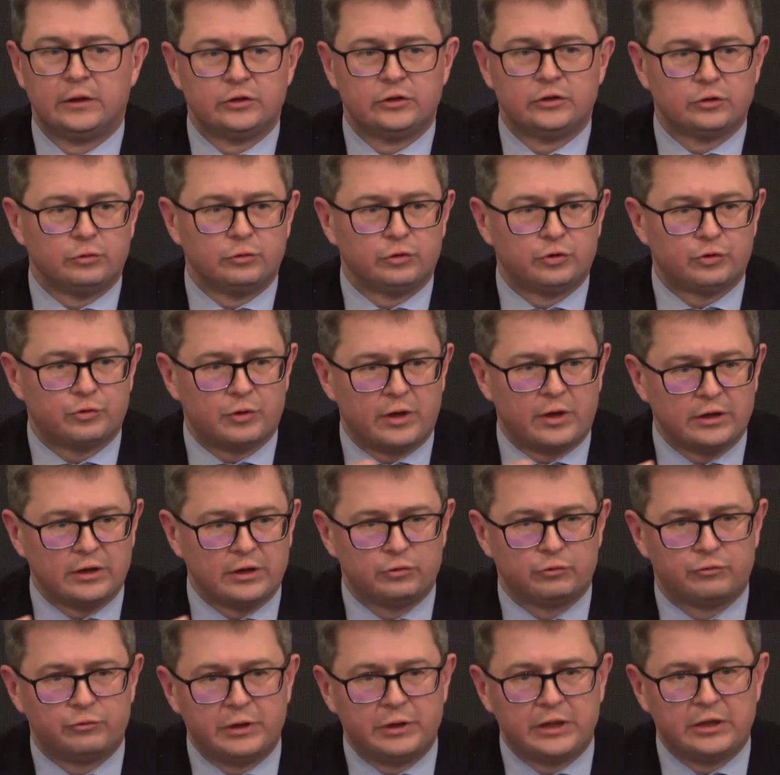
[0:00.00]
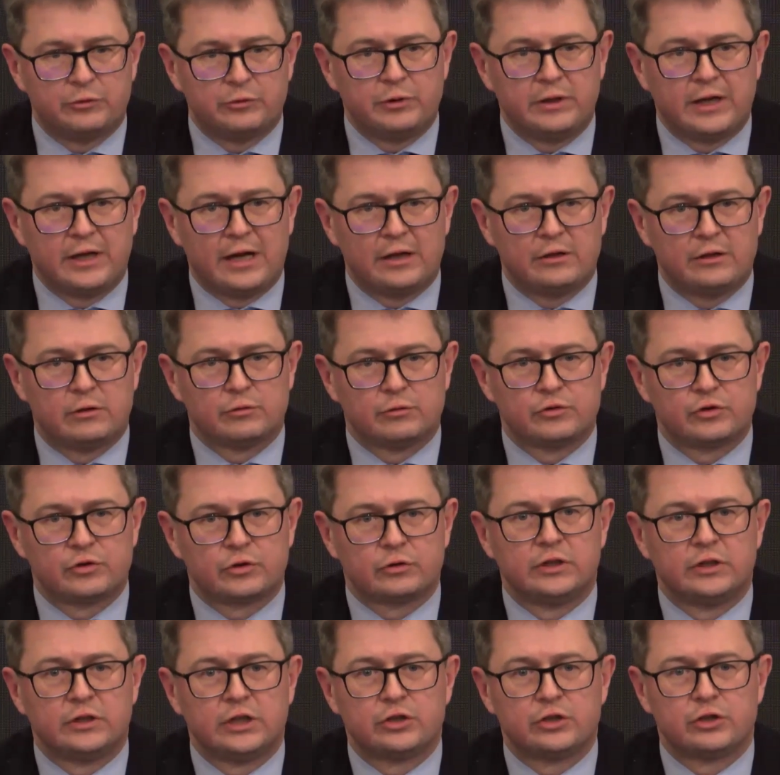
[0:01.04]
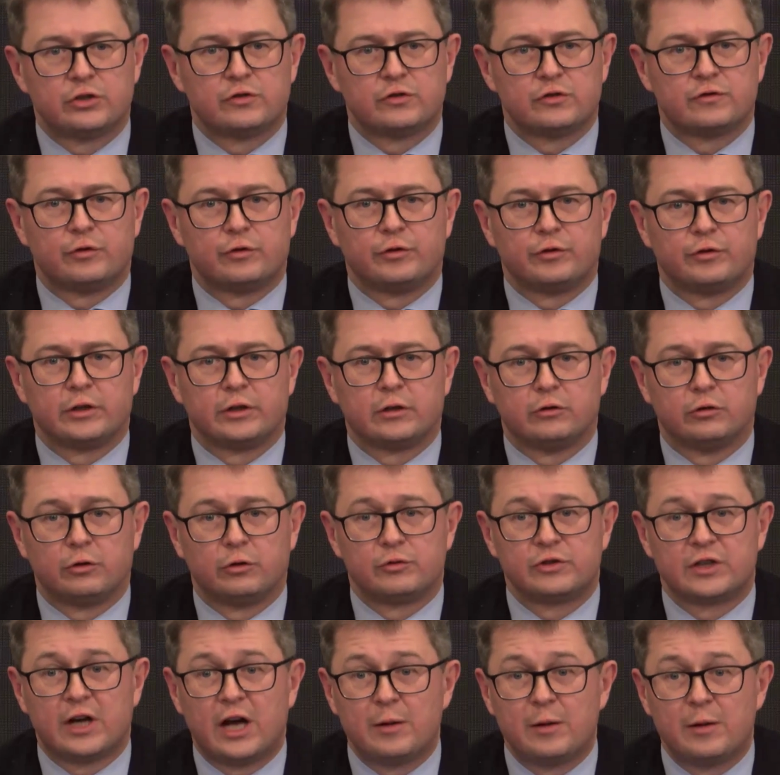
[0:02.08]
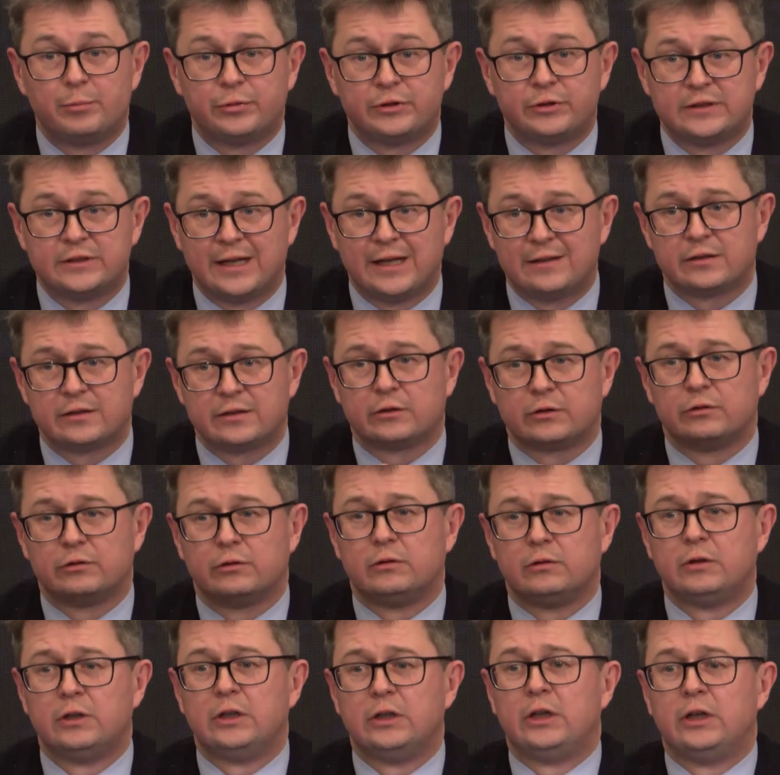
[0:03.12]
So we try to recreate those conditions for those hypothetical